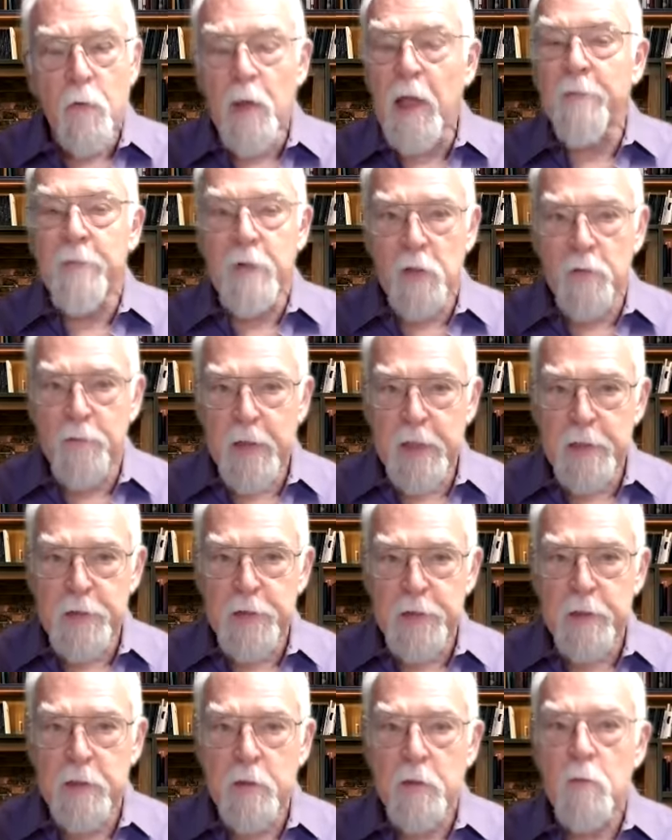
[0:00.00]
we have
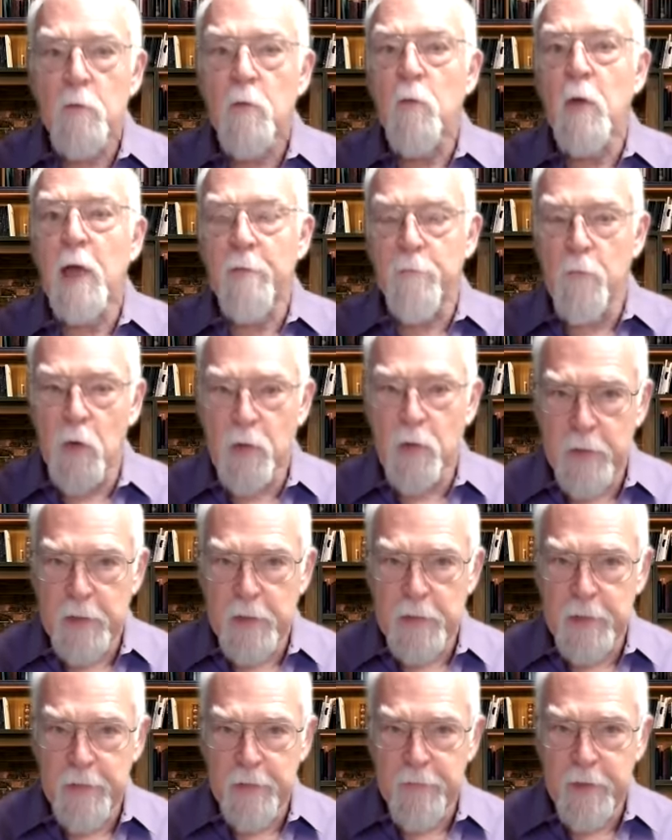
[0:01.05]
innovation, we have more
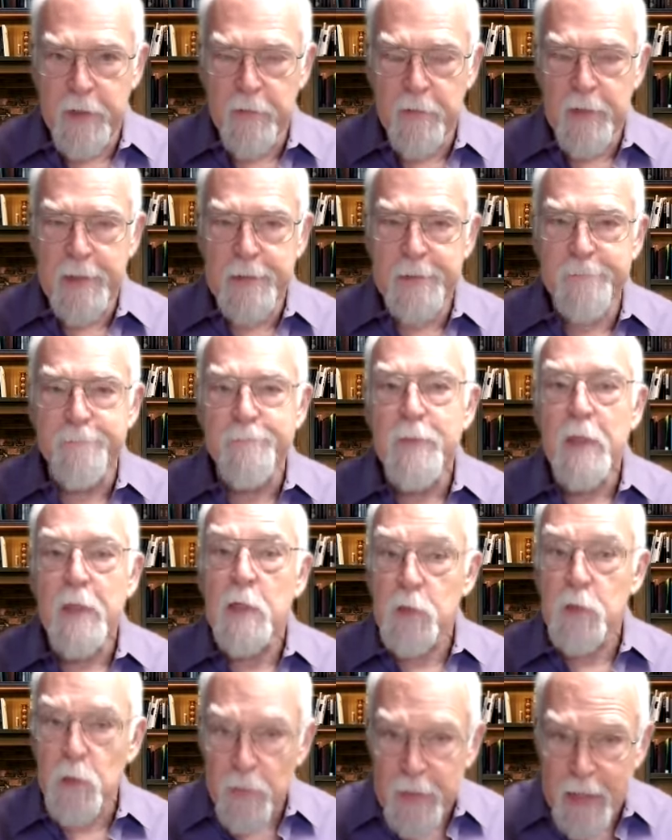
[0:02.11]
creativity, right?
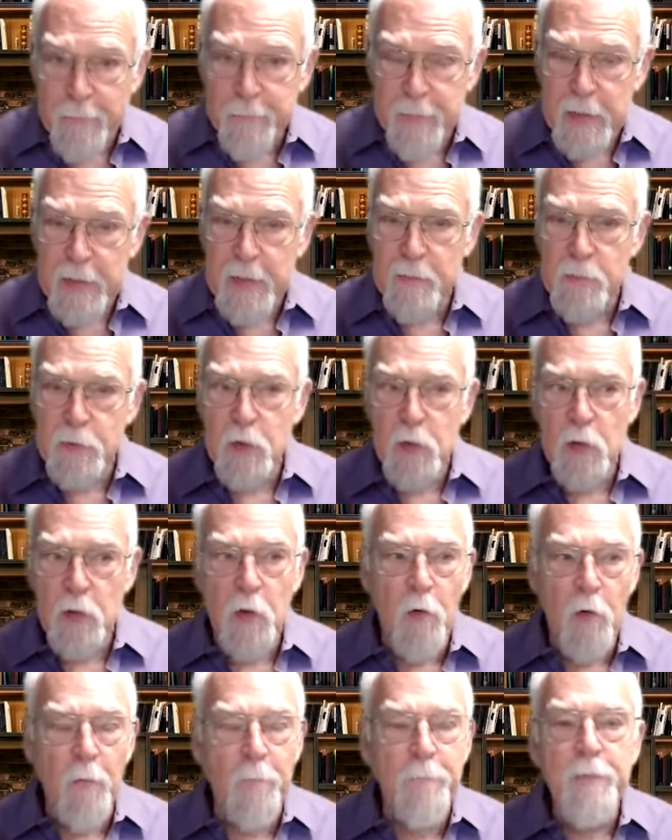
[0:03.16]
So that becomes the
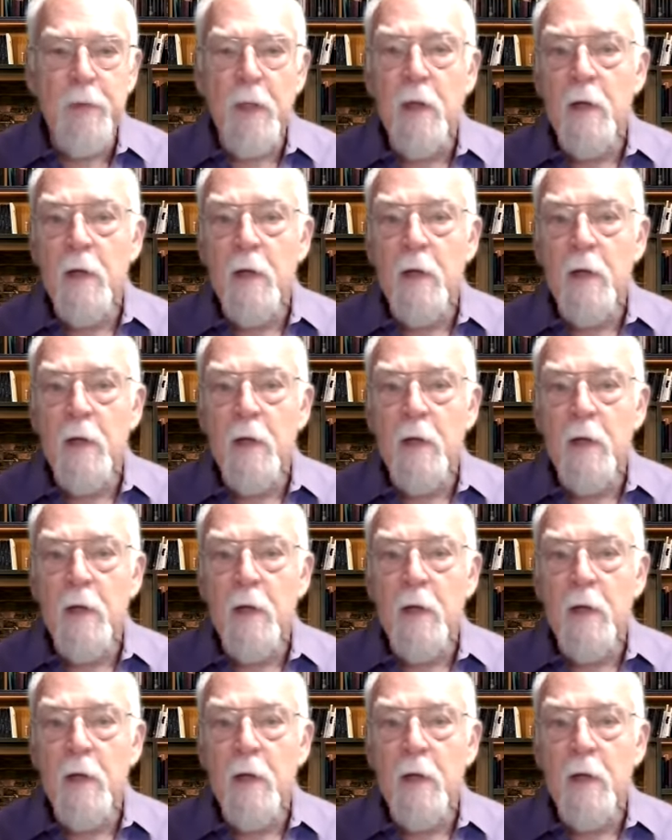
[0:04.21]
goal.